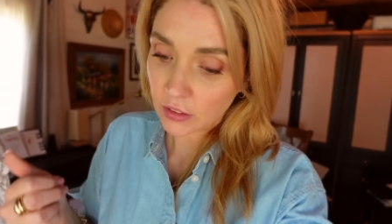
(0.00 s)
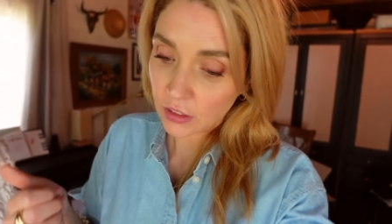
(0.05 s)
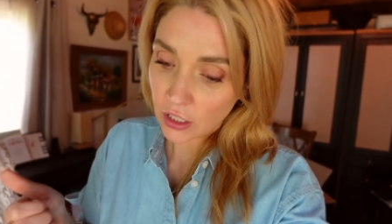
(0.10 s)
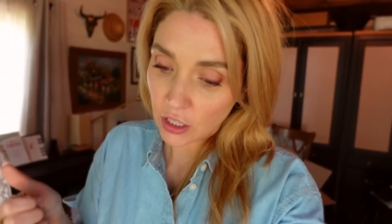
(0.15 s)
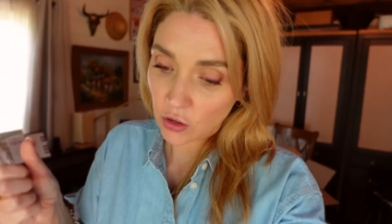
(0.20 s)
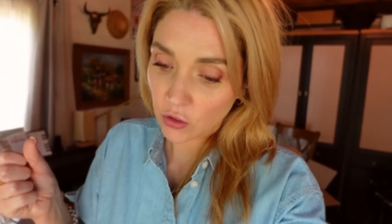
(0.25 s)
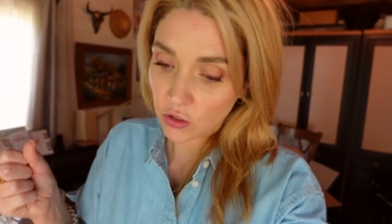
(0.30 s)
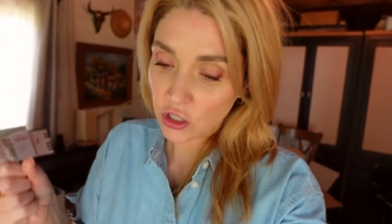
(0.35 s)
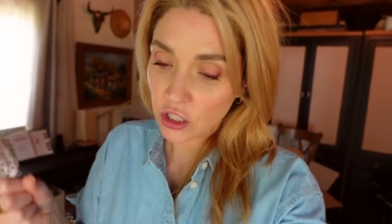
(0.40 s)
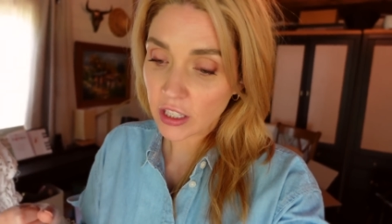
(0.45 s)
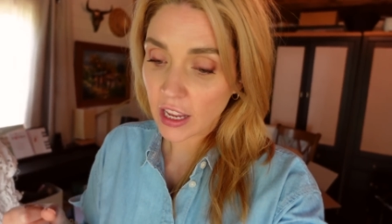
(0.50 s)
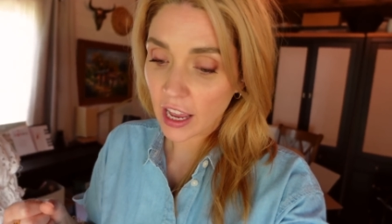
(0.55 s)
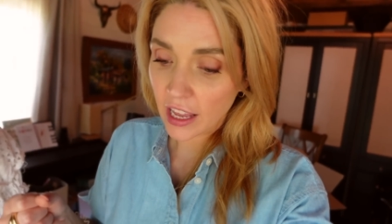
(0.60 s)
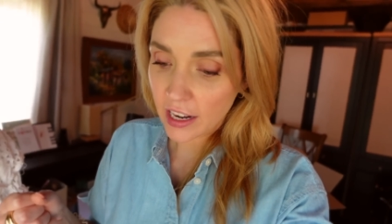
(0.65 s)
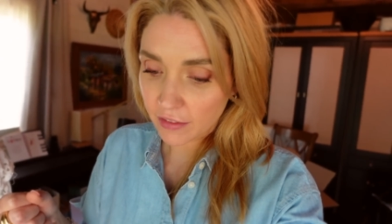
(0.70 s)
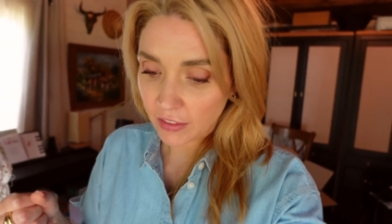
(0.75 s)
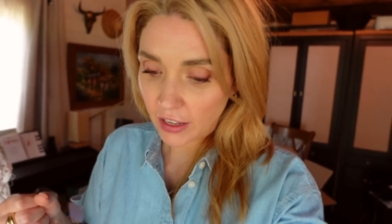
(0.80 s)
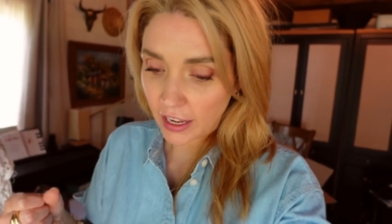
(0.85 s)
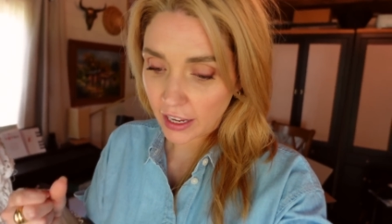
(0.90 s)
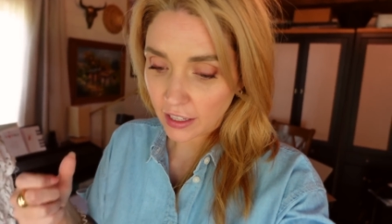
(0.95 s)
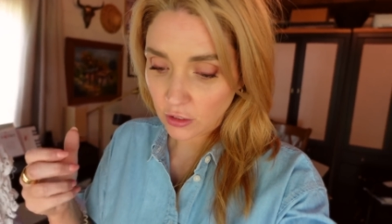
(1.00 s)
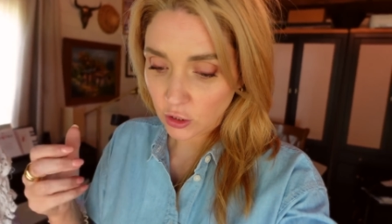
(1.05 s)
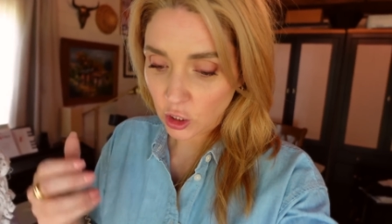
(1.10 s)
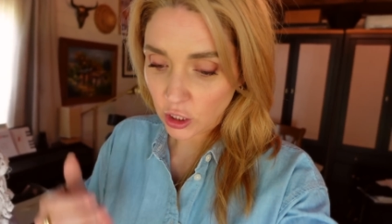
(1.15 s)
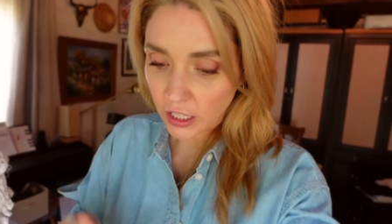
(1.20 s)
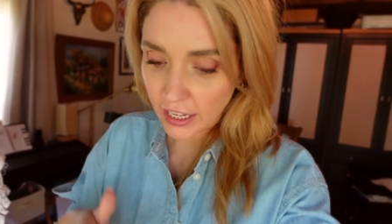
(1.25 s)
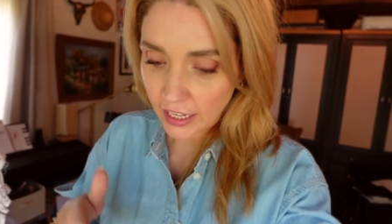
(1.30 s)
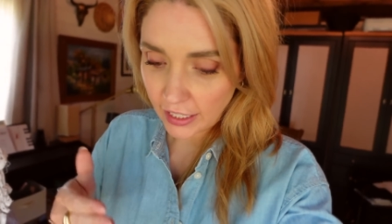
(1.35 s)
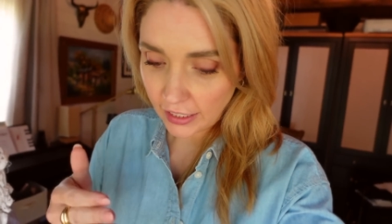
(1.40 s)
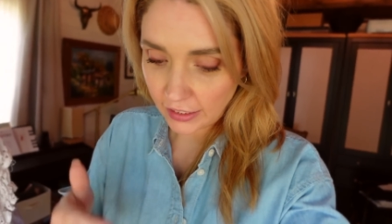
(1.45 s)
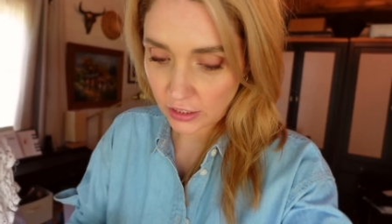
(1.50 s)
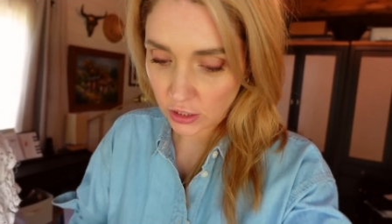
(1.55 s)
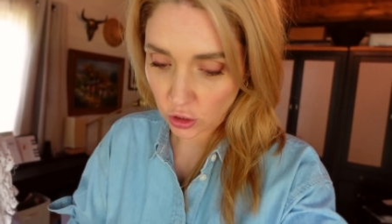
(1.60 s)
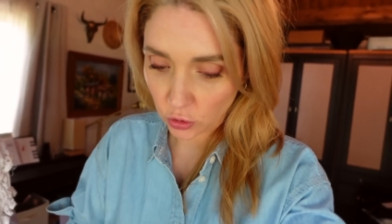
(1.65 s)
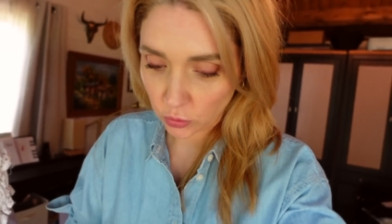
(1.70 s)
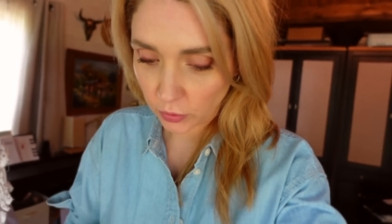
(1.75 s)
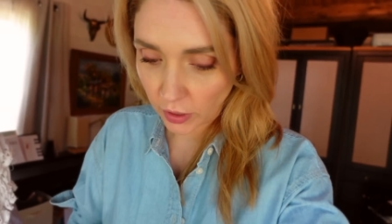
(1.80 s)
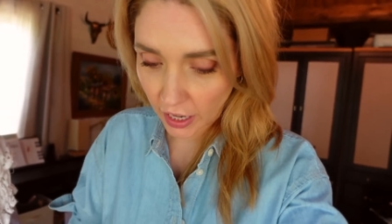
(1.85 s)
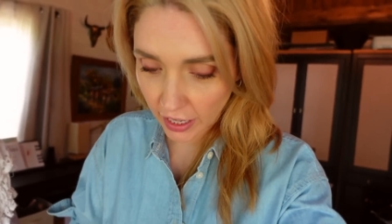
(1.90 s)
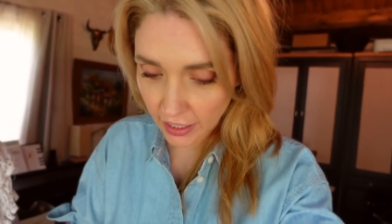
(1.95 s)
you know, just kind of like looking
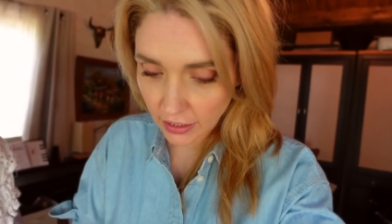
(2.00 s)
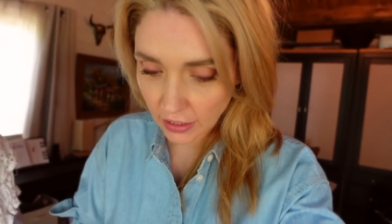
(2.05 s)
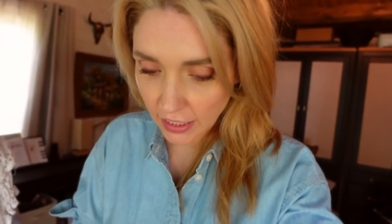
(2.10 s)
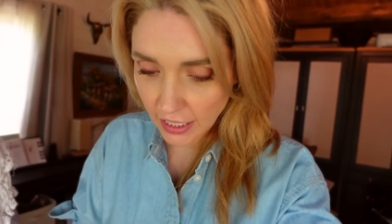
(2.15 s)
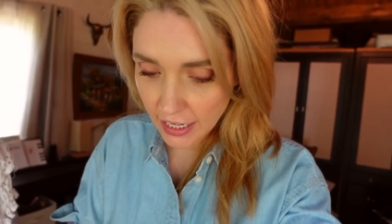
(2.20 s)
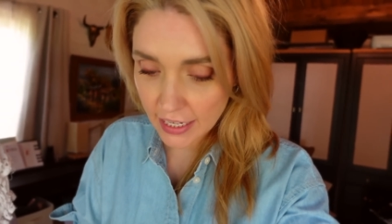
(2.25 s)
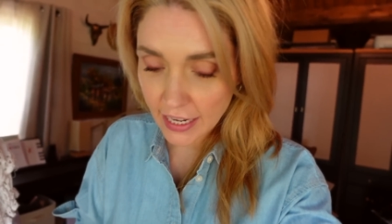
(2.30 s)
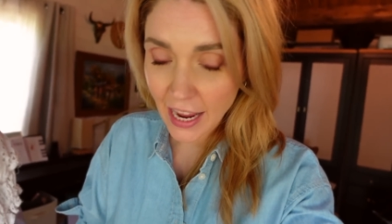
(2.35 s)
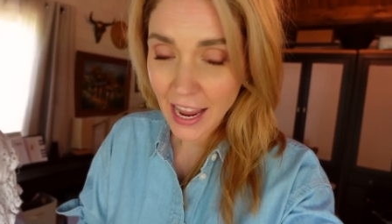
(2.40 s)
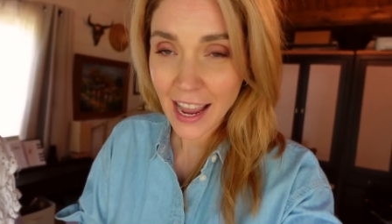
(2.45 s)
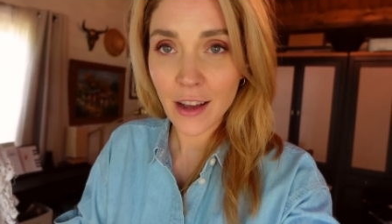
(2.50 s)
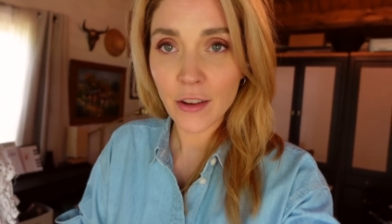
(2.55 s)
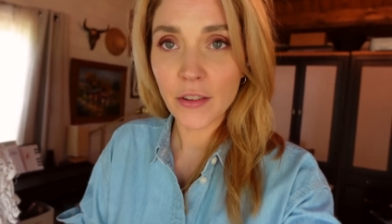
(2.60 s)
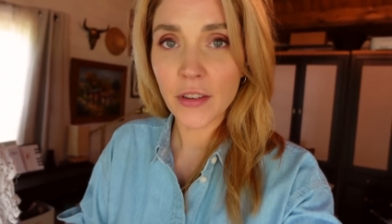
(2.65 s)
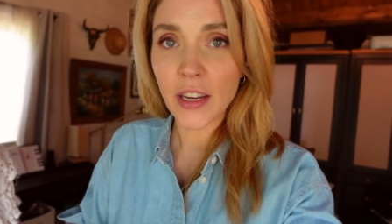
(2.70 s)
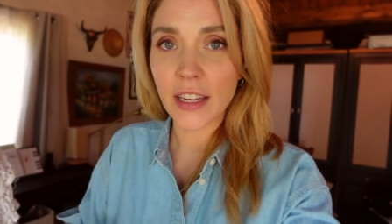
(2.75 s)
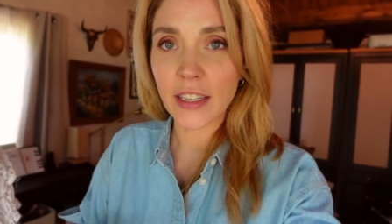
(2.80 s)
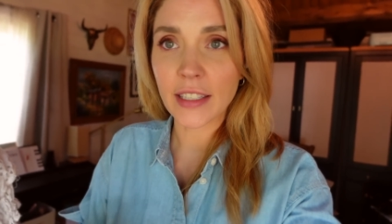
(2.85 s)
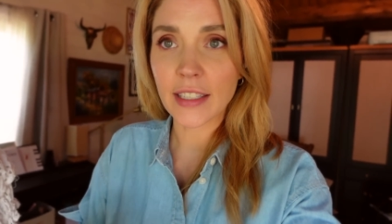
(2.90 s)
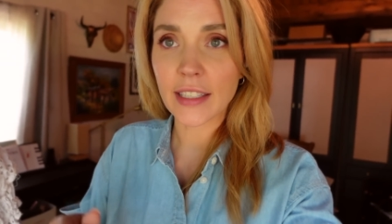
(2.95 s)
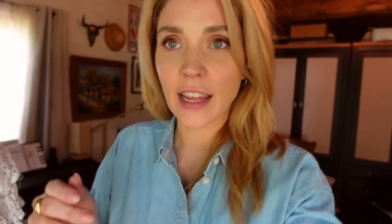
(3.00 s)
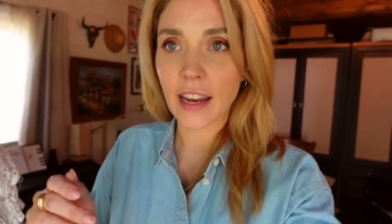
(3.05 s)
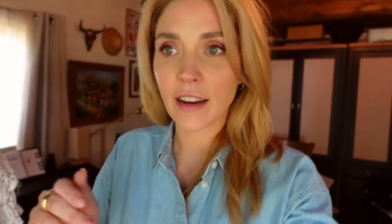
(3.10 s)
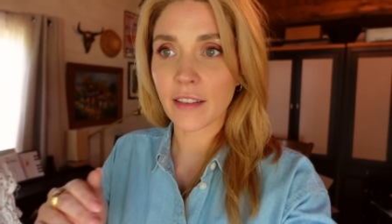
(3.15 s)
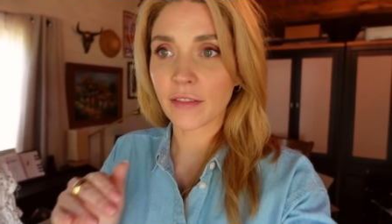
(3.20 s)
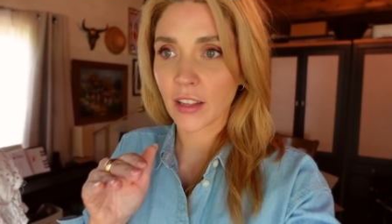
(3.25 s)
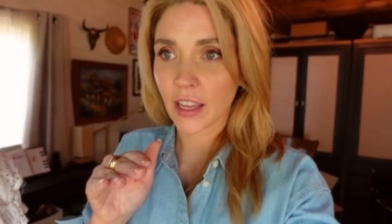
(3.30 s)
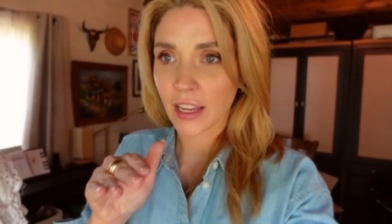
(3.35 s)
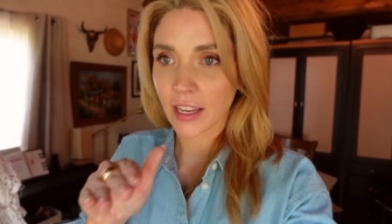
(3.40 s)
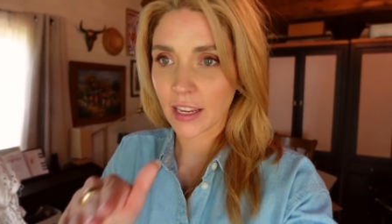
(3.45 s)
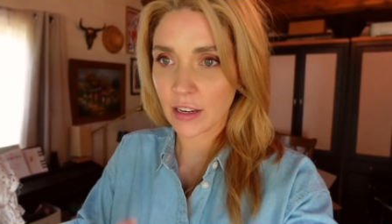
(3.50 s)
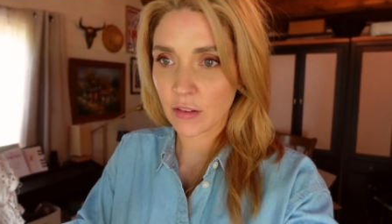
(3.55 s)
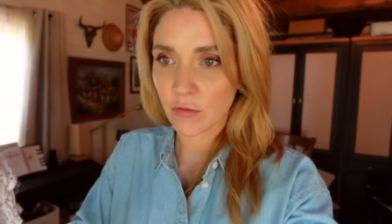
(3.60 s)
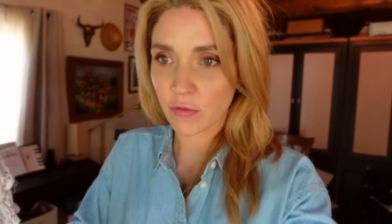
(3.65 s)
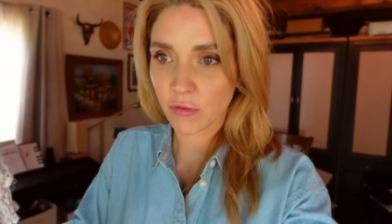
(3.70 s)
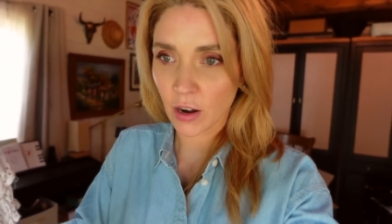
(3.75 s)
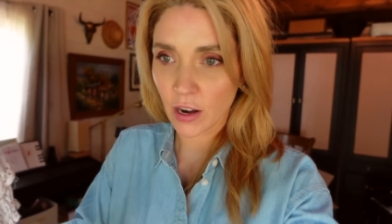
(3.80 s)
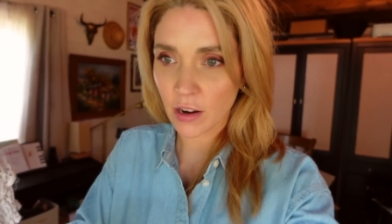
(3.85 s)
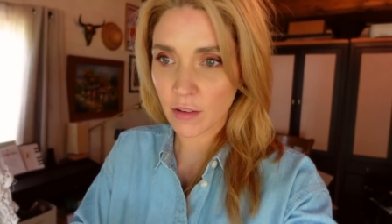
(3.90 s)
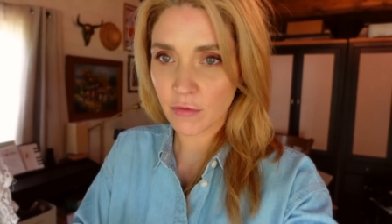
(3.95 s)
directly down instead of like in
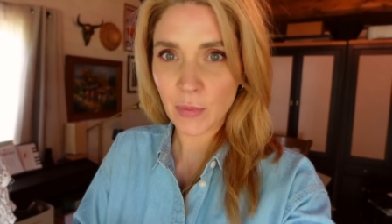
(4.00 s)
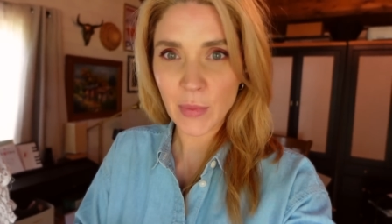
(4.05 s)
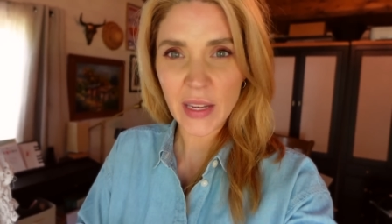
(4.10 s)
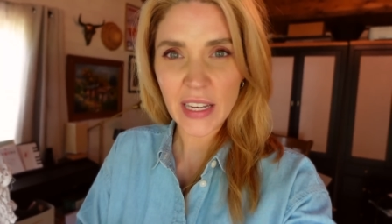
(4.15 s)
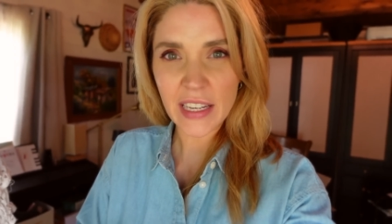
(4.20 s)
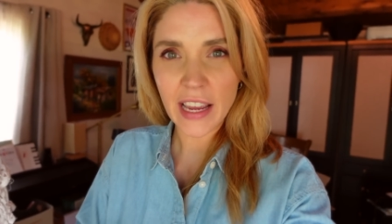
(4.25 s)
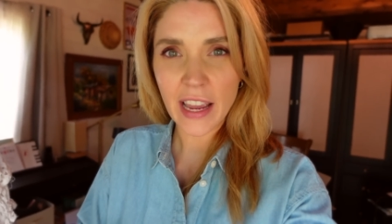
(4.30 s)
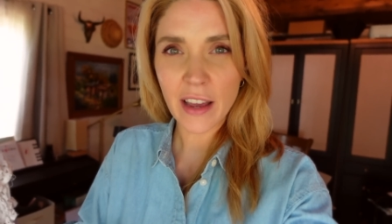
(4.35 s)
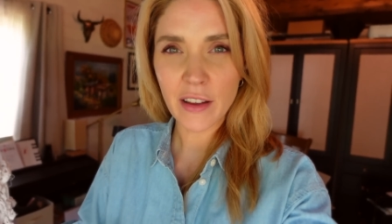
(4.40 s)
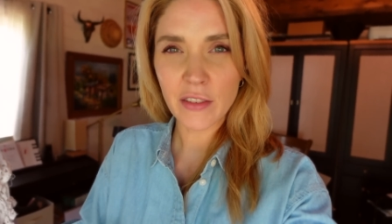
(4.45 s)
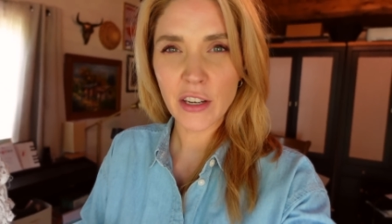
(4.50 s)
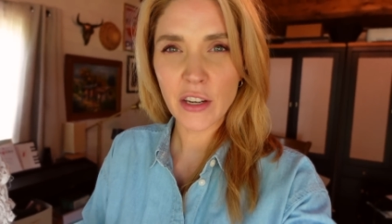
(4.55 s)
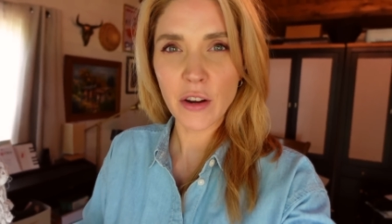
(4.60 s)
front of me down,